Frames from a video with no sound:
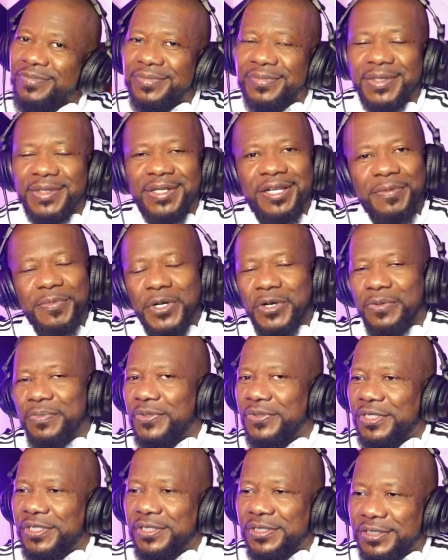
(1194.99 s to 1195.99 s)
Come on,
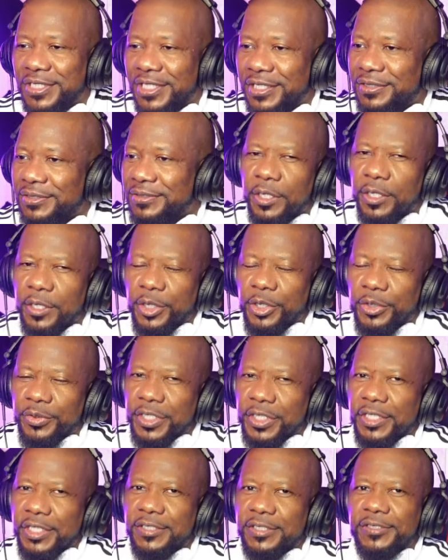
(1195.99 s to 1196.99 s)
Monique, now.
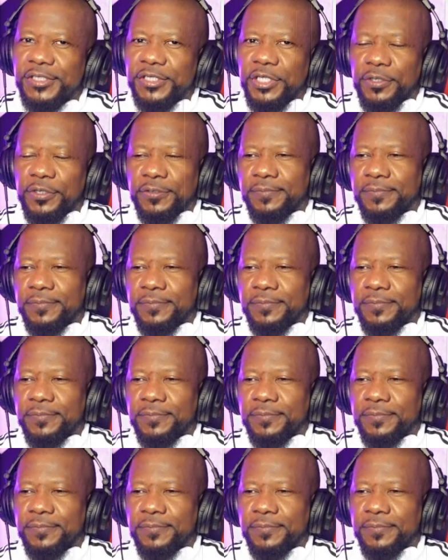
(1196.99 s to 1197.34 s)
Okay, so